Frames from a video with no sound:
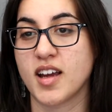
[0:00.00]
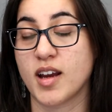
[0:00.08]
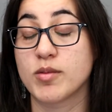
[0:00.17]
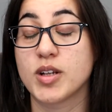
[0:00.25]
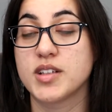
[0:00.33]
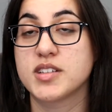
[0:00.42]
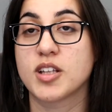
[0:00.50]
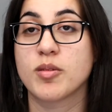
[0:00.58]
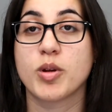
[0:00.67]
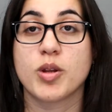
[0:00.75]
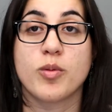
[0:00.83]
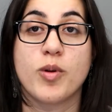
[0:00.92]
and release
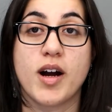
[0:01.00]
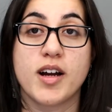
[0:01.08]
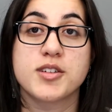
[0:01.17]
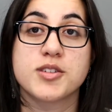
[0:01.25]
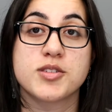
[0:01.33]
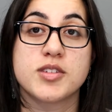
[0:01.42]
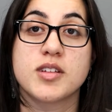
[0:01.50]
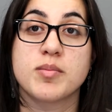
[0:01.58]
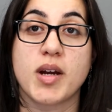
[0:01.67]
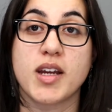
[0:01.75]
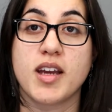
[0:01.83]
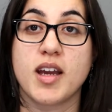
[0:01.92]
them in the wild in
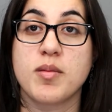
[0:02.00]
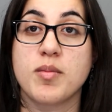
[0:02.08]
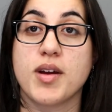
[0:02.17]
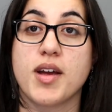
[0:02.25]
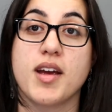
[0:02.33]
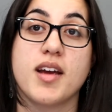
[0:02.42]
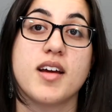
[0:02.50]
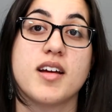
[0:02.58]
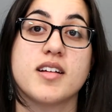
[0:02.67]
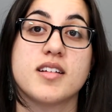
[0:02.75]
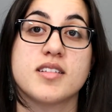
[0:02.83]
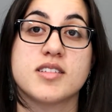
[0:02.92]
my game
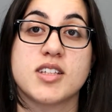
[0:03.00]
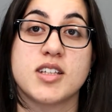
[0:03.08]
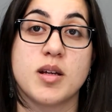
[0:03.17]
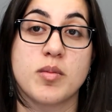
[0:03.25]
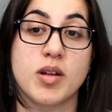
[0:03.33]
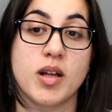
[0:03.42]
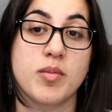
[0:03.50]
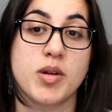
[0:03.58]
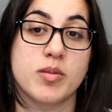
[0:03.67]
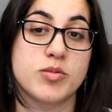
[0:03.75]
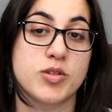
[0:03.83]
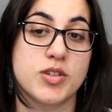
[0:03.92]
and see them
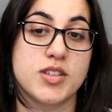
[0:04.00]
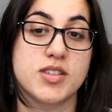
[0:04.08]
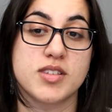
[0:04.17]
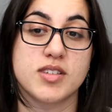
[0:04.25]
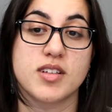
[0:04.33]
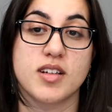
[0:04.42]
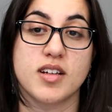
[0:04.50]
climbing up trees